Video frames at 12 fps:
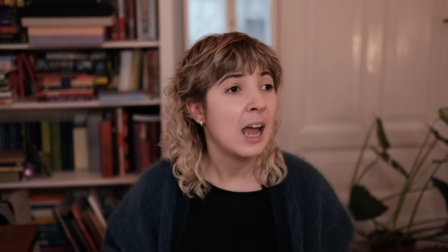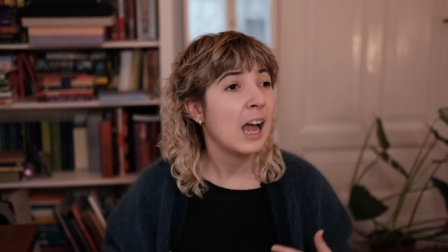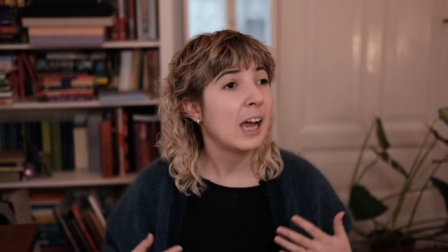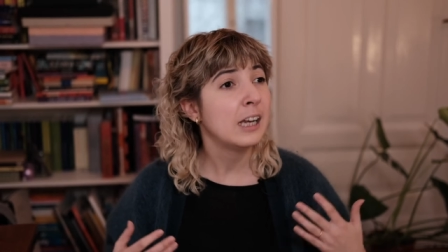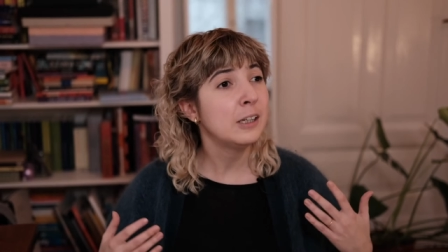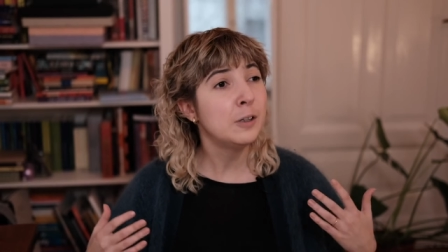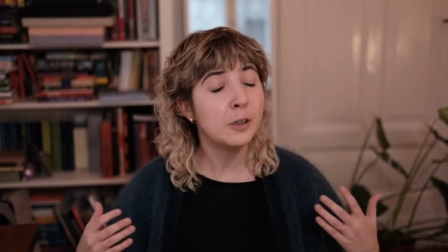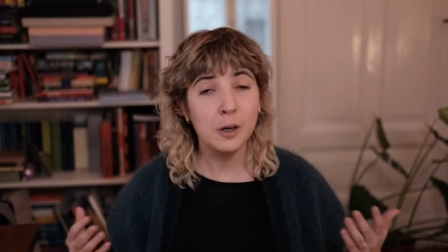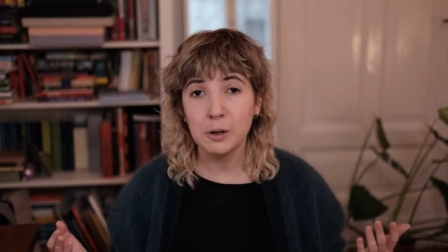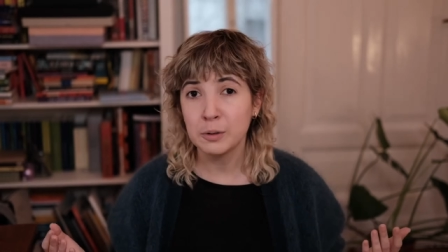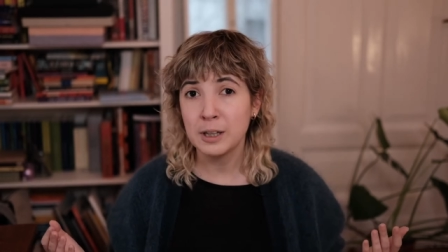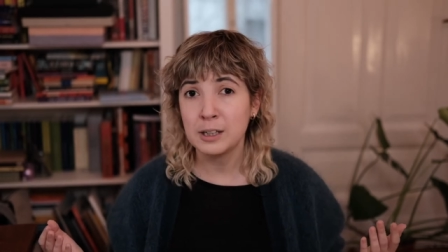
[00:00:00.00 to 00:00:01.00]
and you
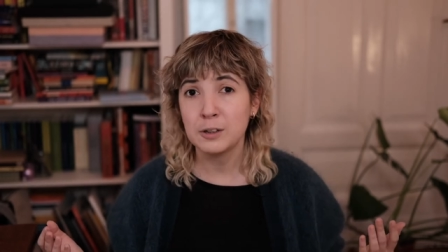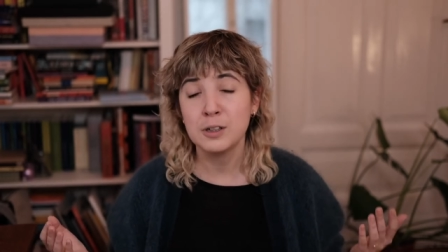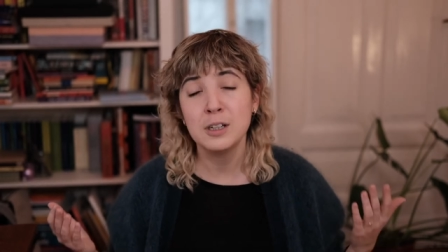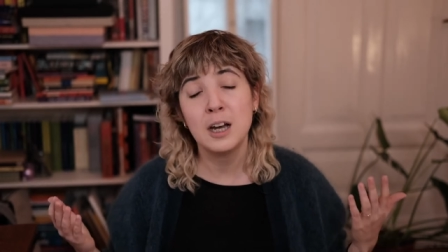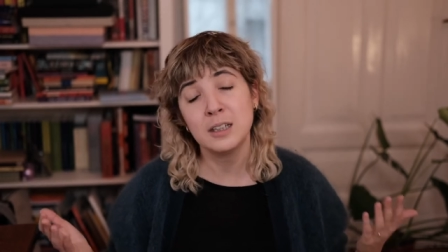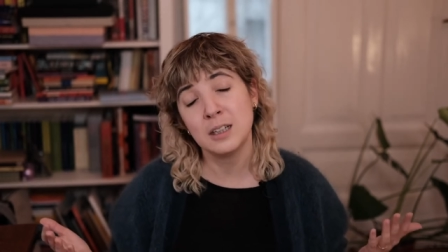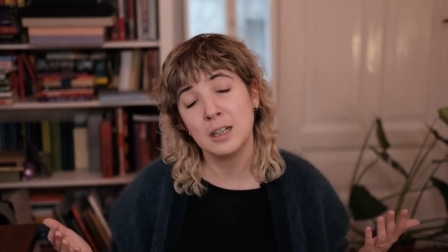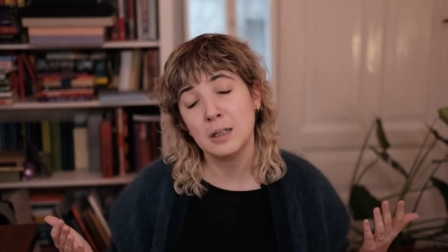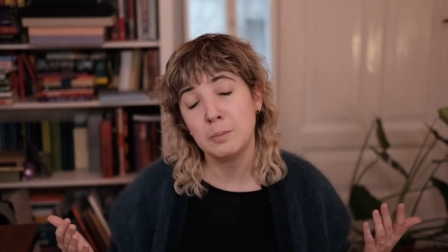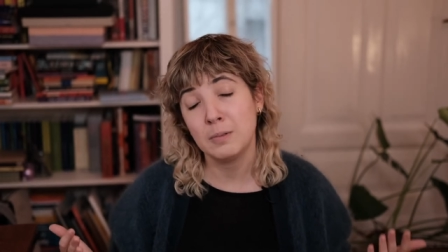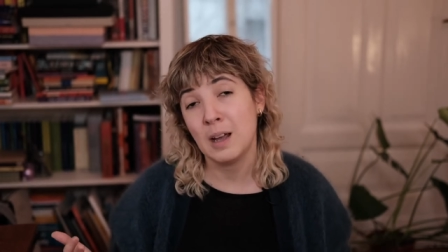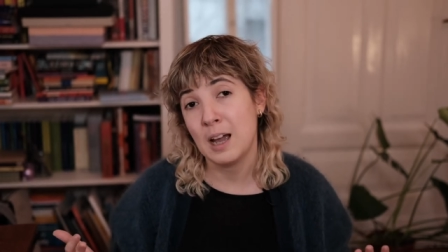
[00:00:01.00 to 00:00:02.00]
know that you're not gonna
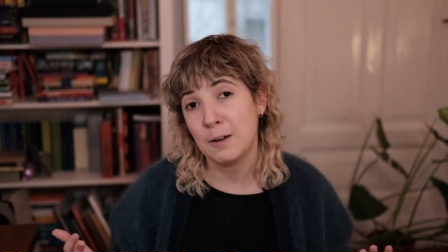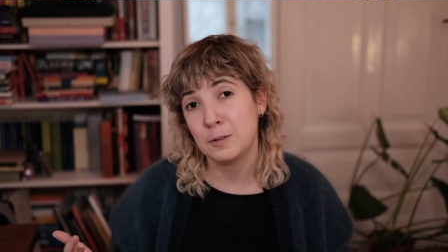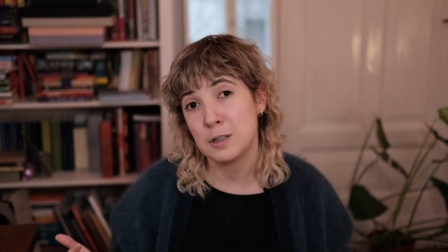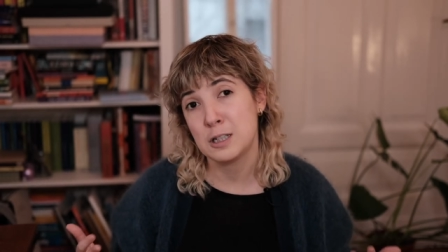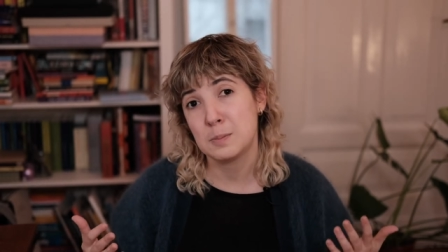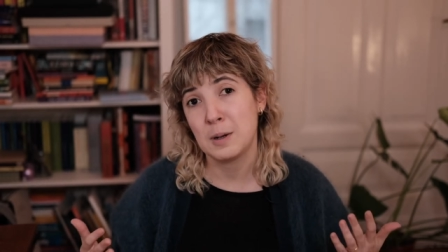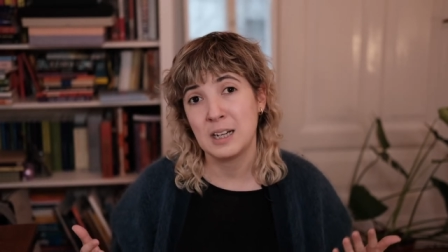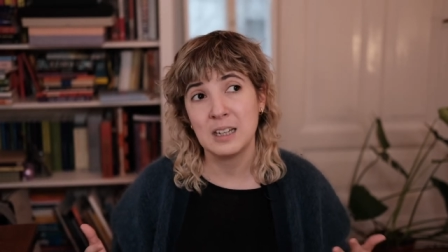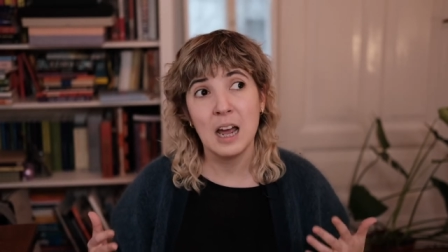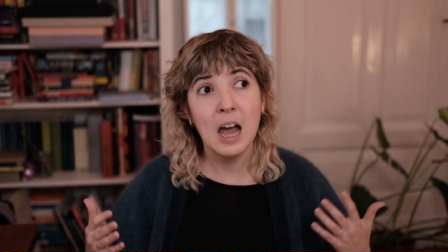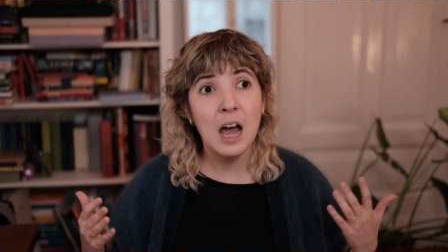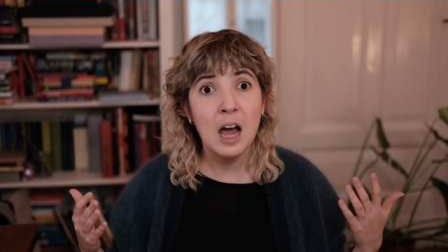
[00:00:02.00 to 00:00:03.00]
have to spend
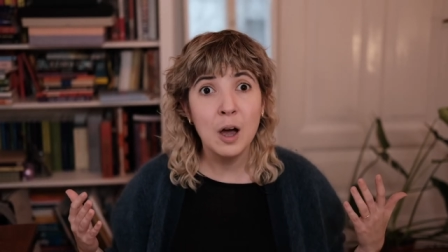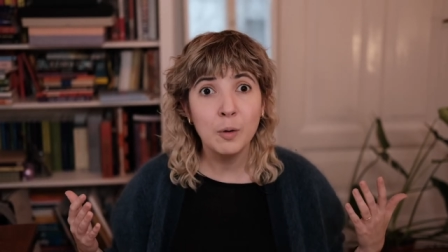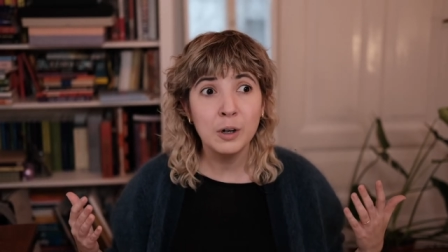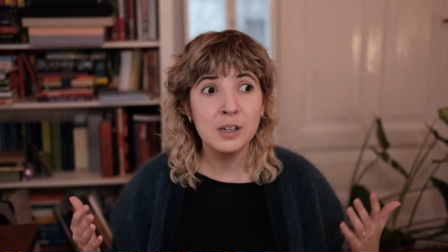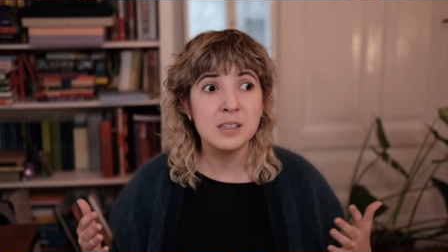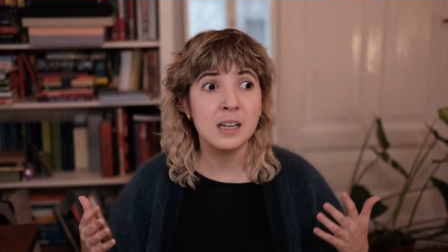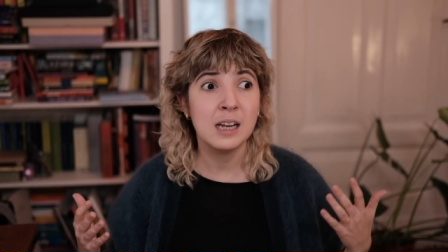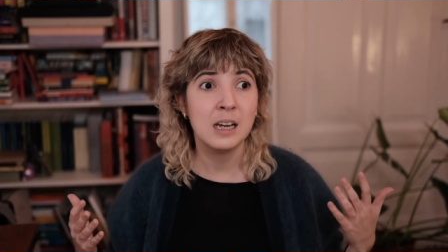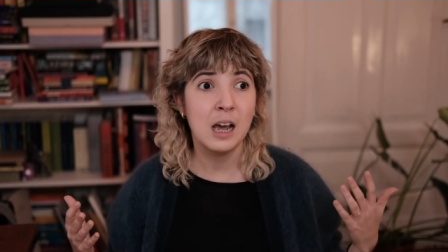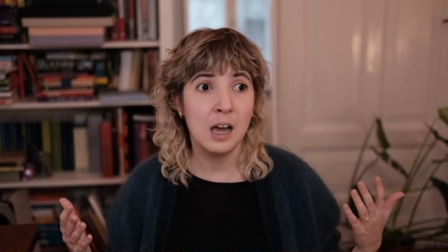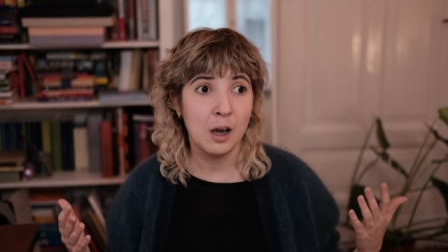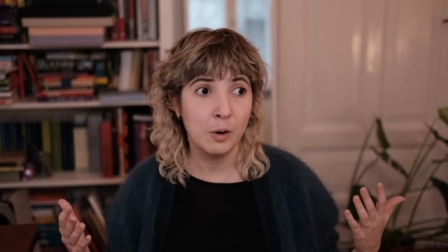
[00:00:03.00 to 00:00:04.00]
hours and
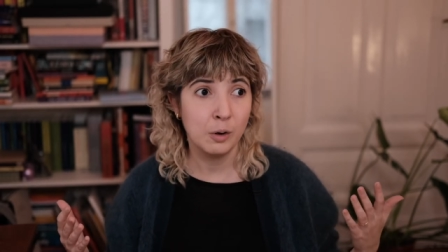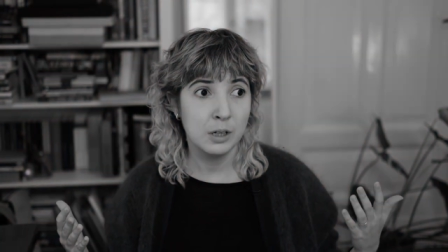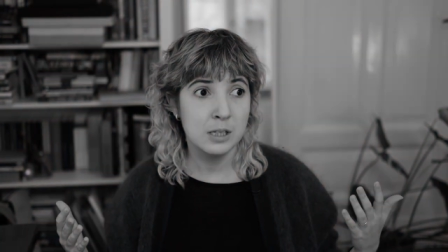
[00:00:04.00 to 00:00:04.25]
hours